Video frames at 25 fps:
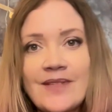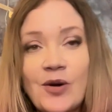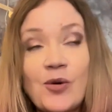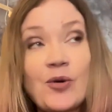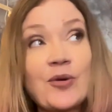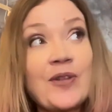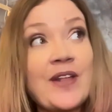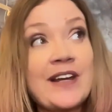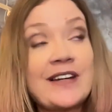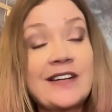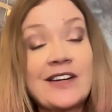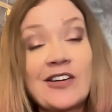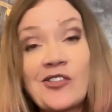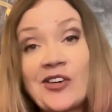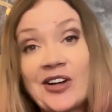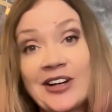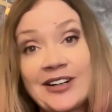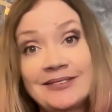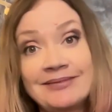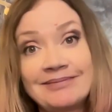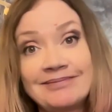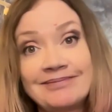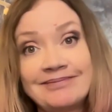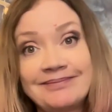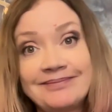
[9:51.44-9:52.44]
or that donut.
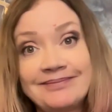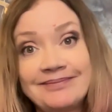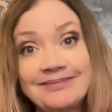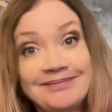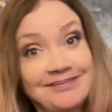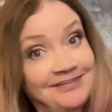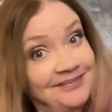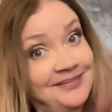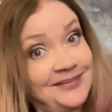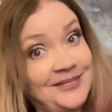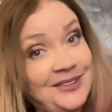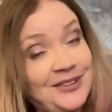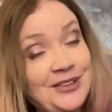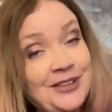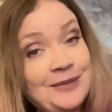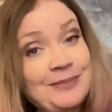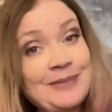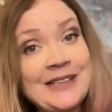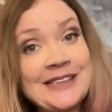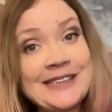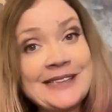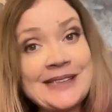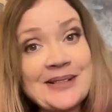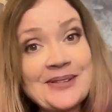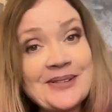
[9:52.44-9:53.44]
Could
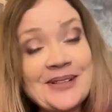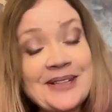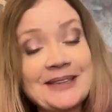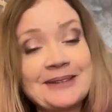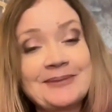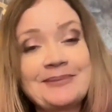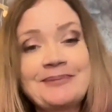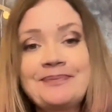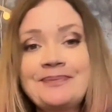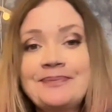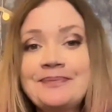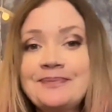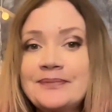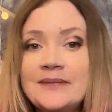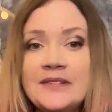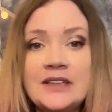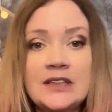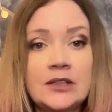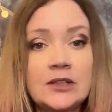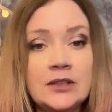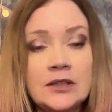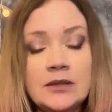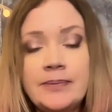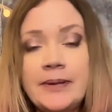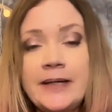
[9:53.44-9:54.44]
be a donut.
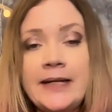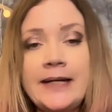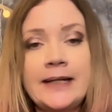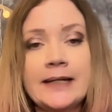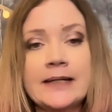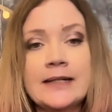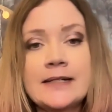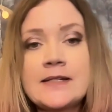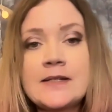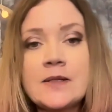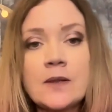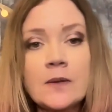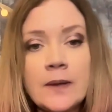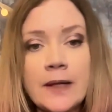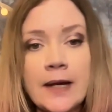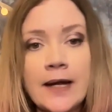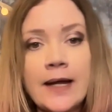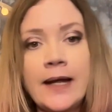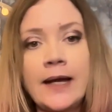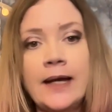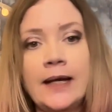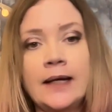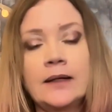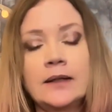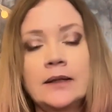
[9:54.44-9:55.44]
It could be, and it's
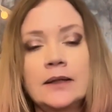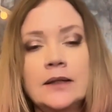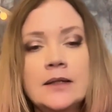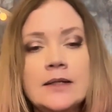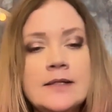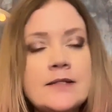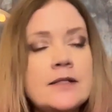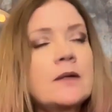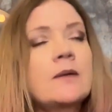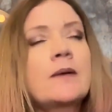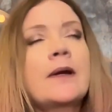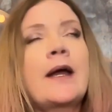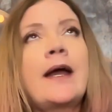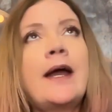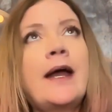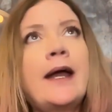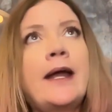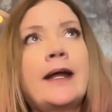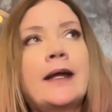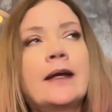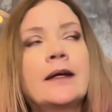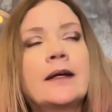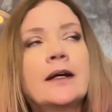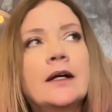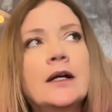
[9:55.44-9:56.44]
okay. It's
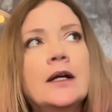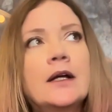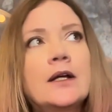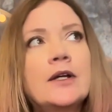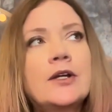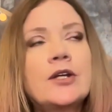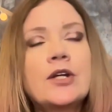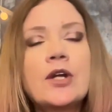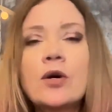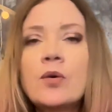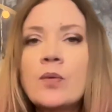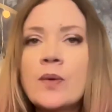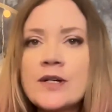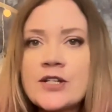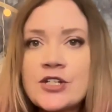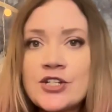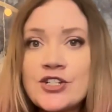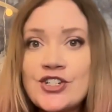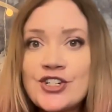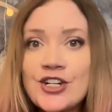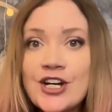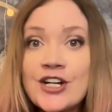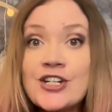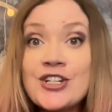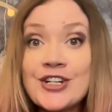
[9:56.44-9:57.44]
okay. No one's
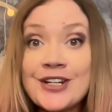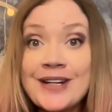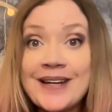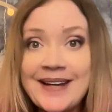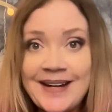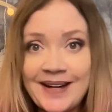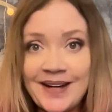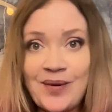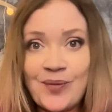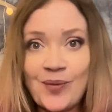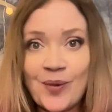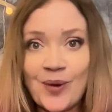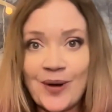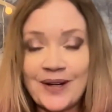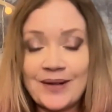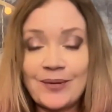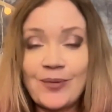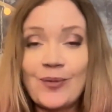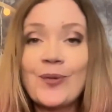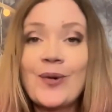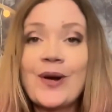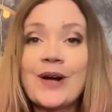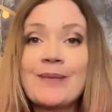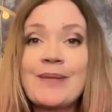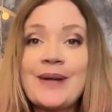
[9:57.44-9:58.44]
judging anyone.
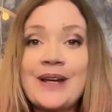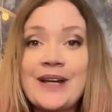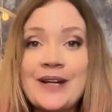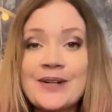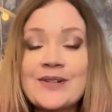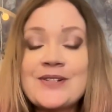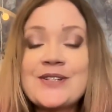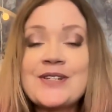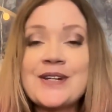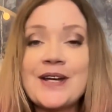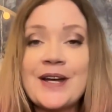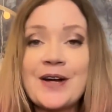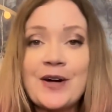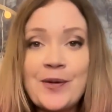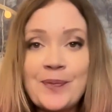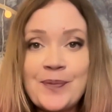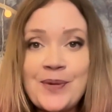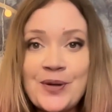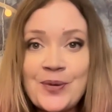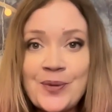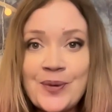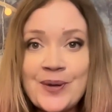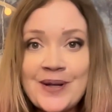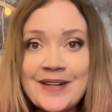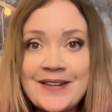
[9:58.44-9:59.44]
What I'm here to help
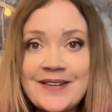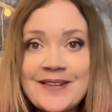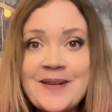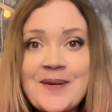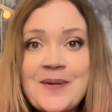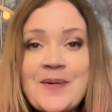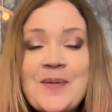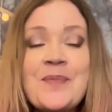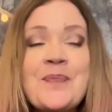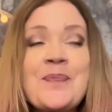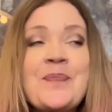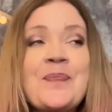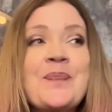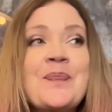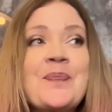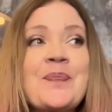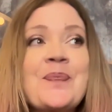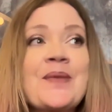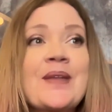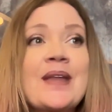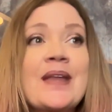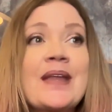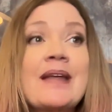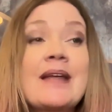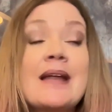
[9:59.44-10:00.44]
you with
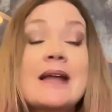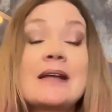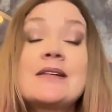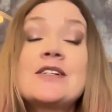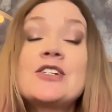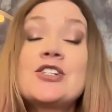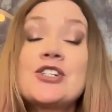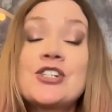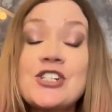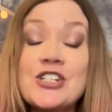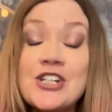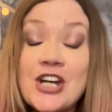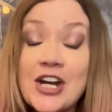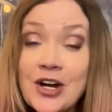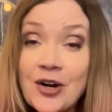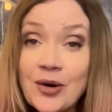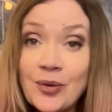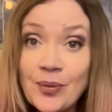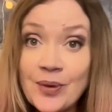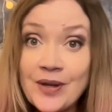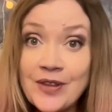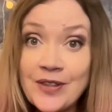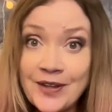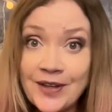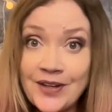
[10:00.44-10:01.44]
and share
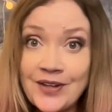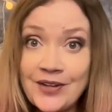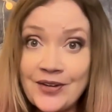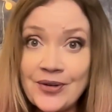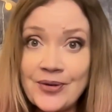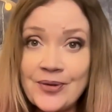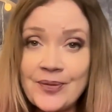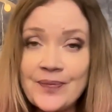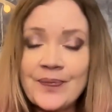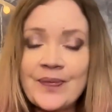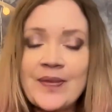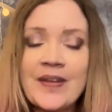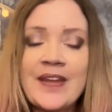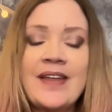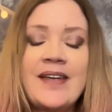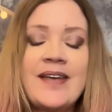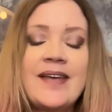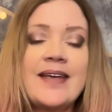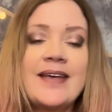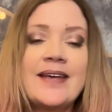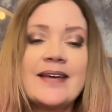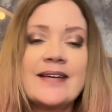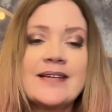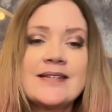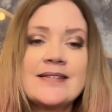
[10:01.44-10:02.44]
with you
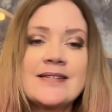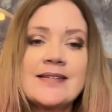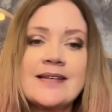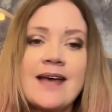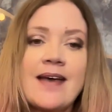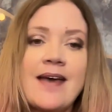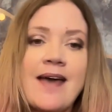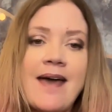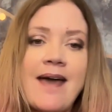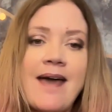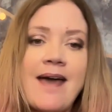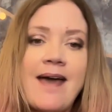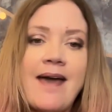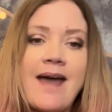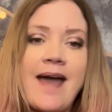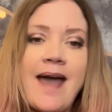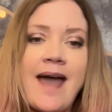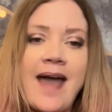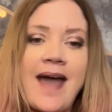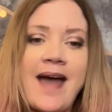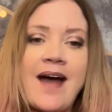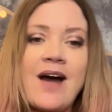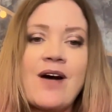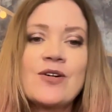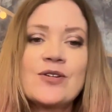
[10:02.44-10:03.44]
is
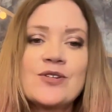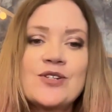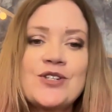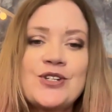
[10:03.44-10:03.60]
how